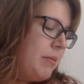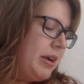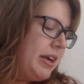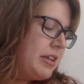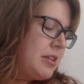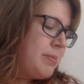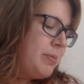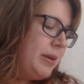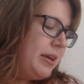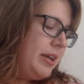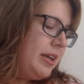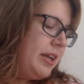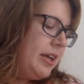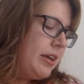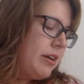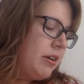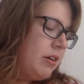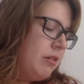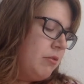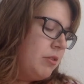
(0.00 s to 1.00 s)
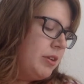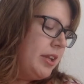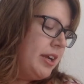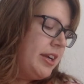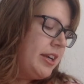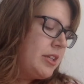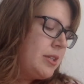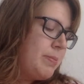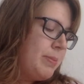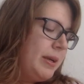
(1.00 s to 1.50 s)
explaining, well, not
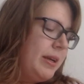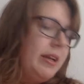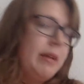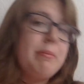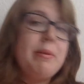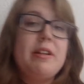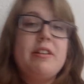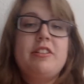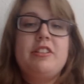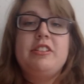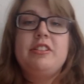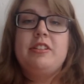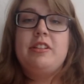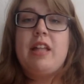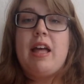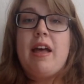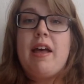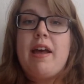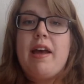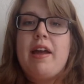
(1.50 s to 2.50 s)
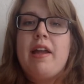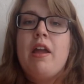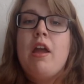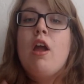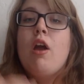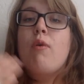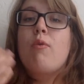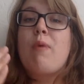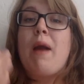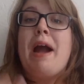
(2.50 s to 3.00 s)
explaining, but that
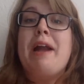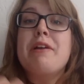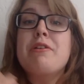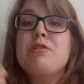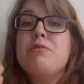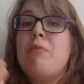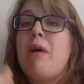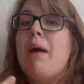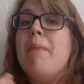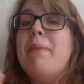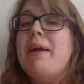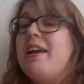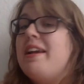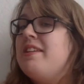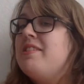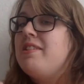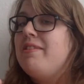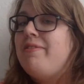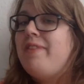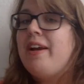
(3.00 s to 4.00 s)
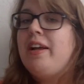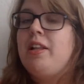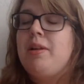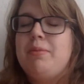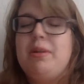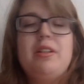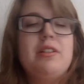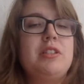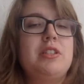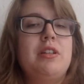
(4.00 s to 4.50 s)
rider swap is
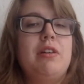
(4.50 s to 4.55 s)
available.